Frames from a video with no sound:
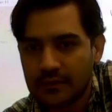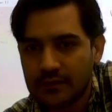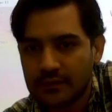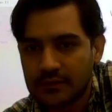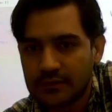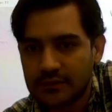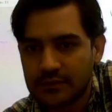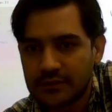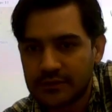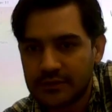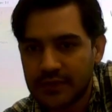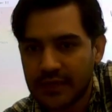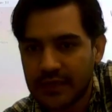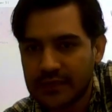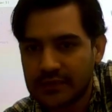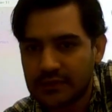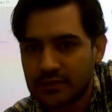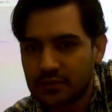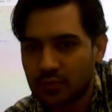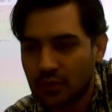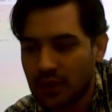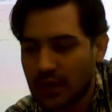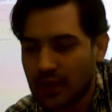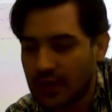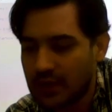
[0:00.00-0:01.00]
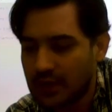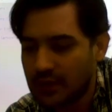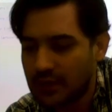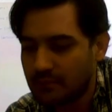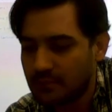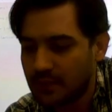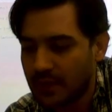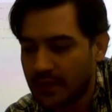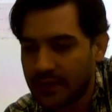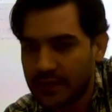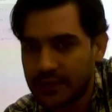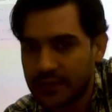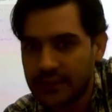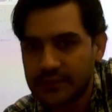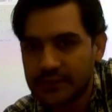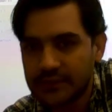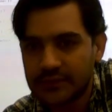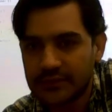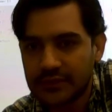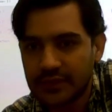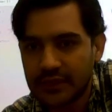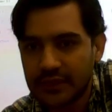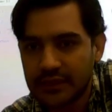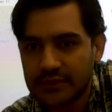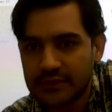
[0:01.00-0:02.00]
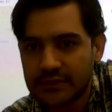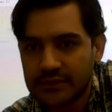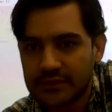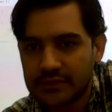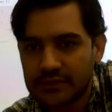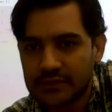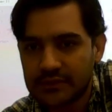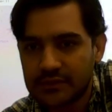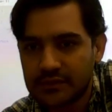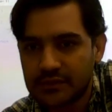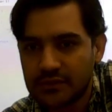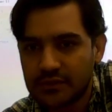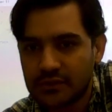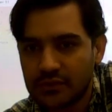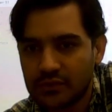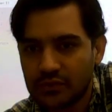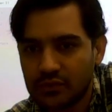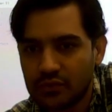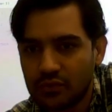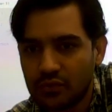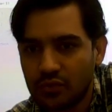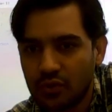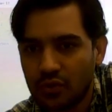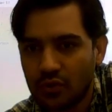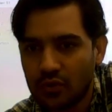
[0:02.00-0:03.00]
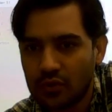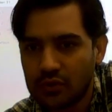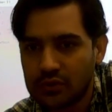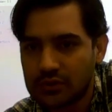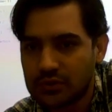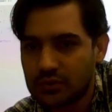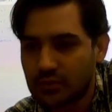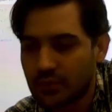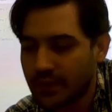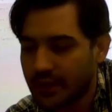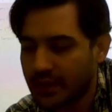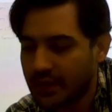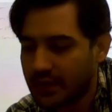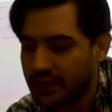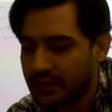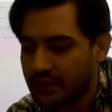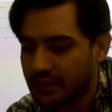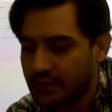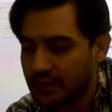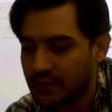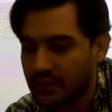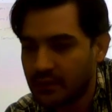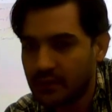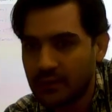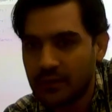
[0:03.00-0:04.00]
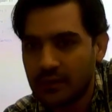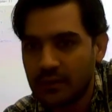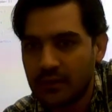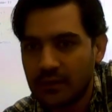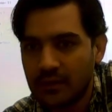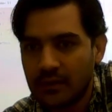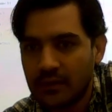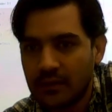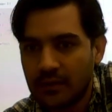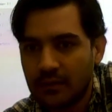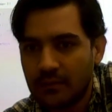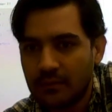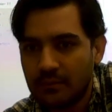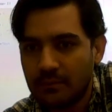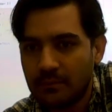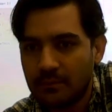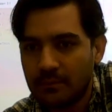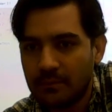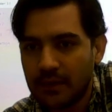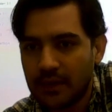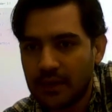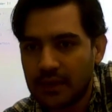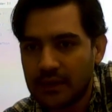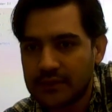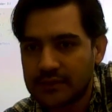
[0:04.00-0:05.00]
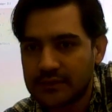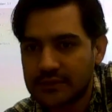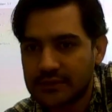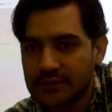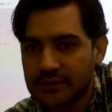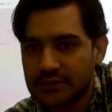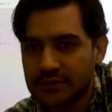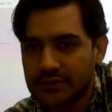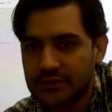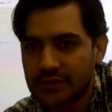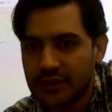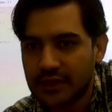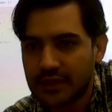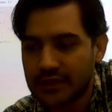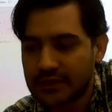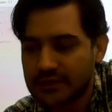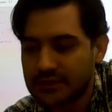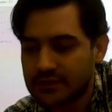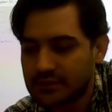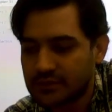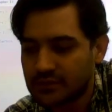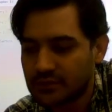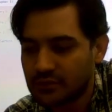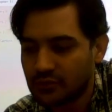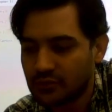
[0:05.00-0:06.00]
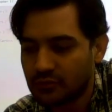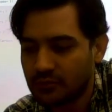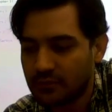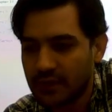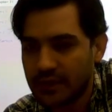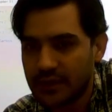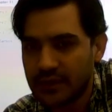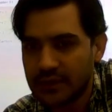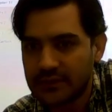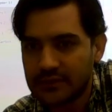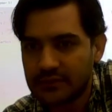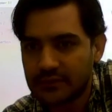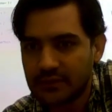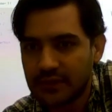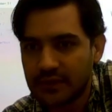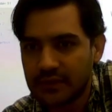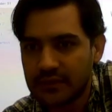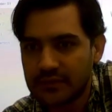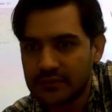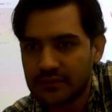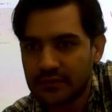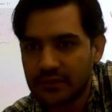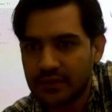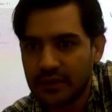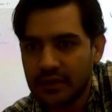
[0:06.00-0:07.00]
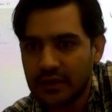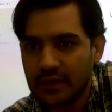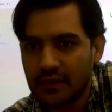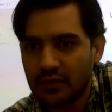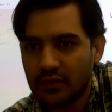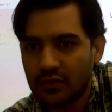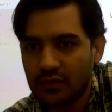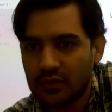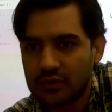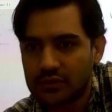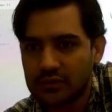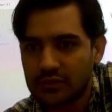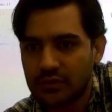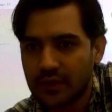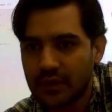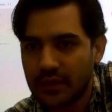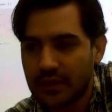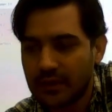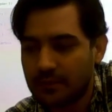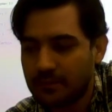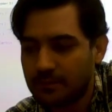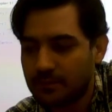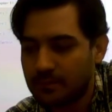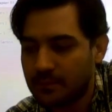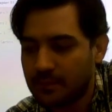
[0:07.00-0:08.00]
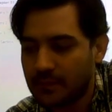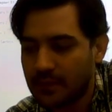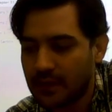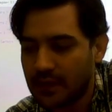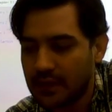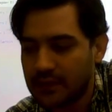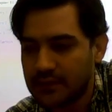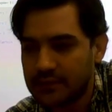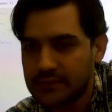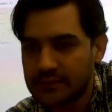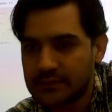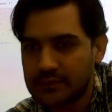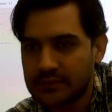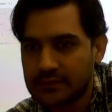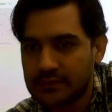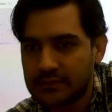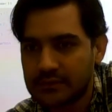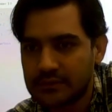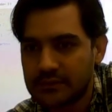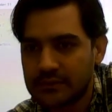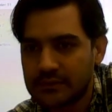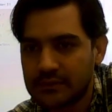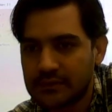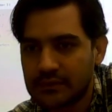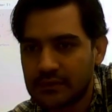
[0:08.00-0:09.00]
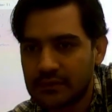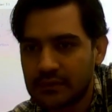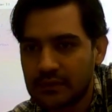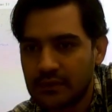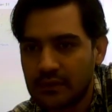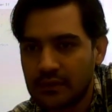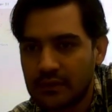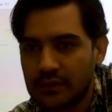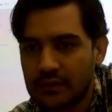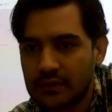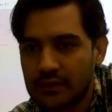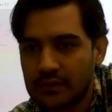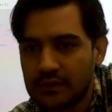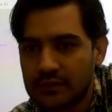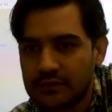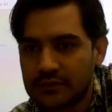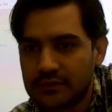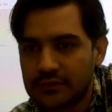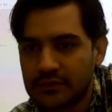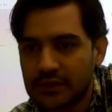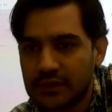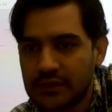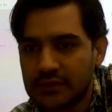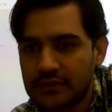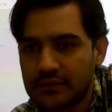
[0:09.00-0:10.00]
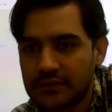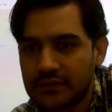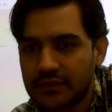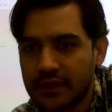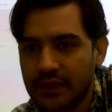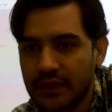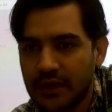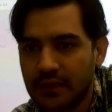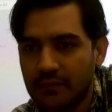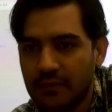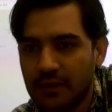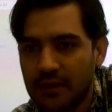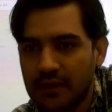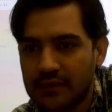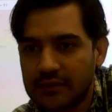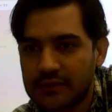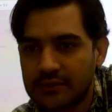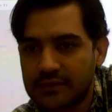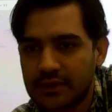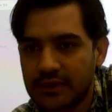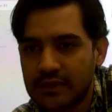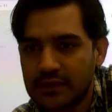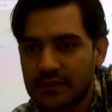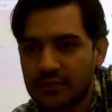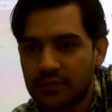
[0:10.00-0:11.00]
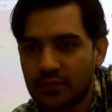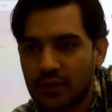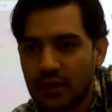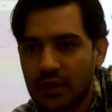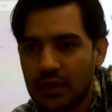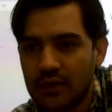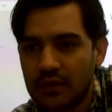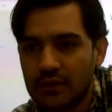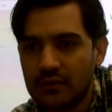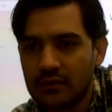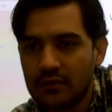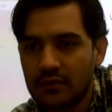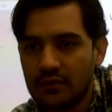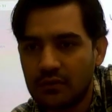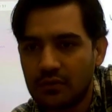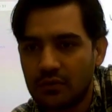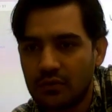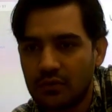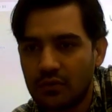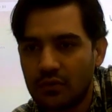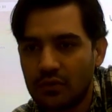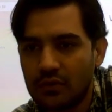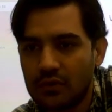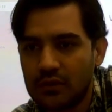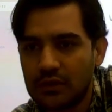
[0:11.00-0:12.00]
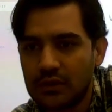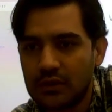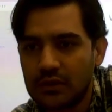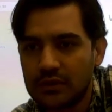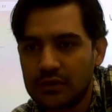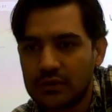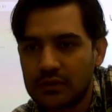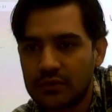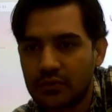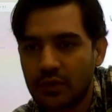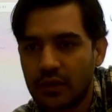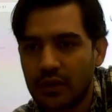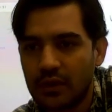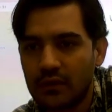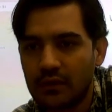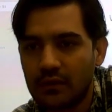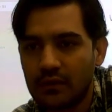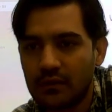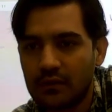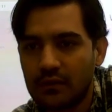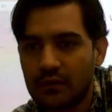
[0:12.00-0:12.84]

stress 1 minus stress 2 whole square plus stress 2 minus stress 3 whole square plus stress 3 minus stress 1 whole square